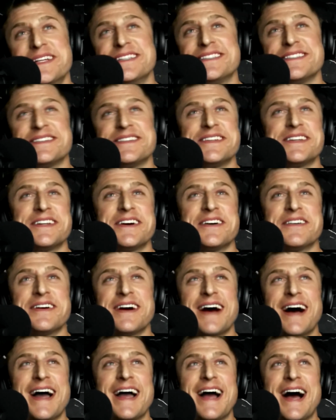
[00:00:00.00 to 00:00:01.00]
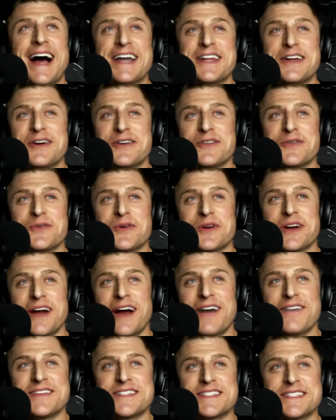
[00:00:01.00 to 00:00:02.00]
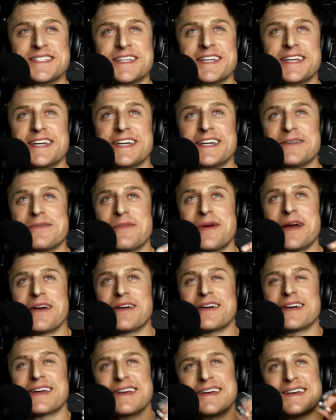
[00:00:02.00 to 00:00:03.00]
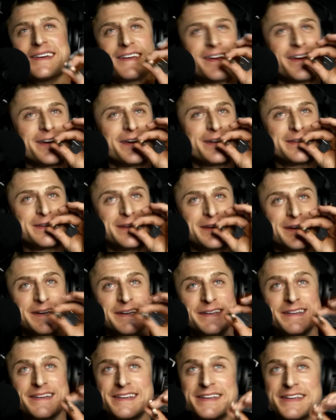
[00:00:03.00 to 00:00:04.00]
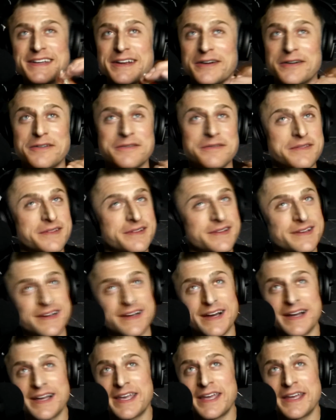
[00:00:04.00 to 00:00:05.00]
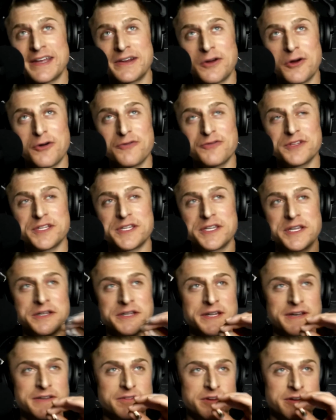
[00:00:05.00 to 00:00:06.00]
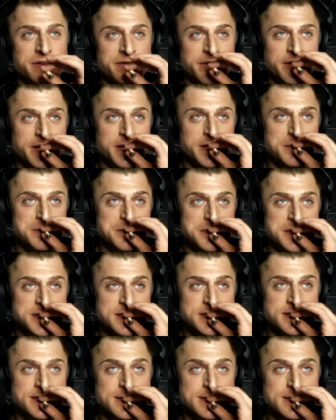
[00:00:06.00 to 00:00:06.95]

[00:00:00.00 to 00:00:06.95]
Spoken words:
to, I know that we're obviously in America and, again, hopefully they'll never invade, but